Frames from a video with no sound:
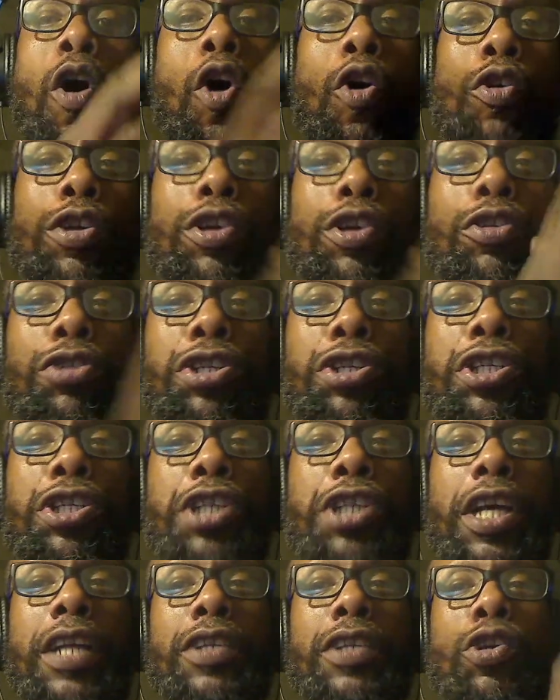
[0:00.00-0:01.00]
all your
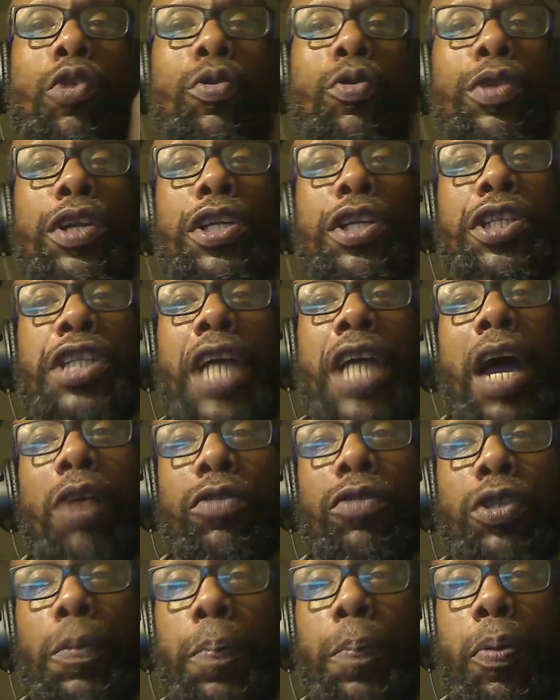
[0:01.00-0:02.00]
shit is going to
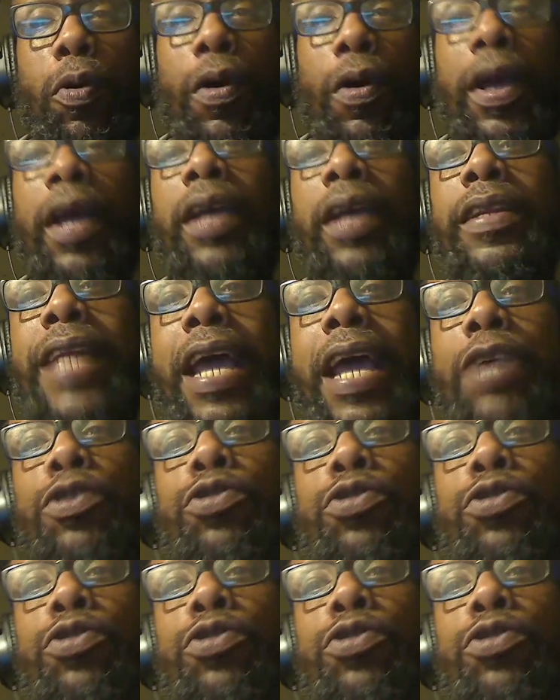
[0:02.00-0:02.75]
child support. Now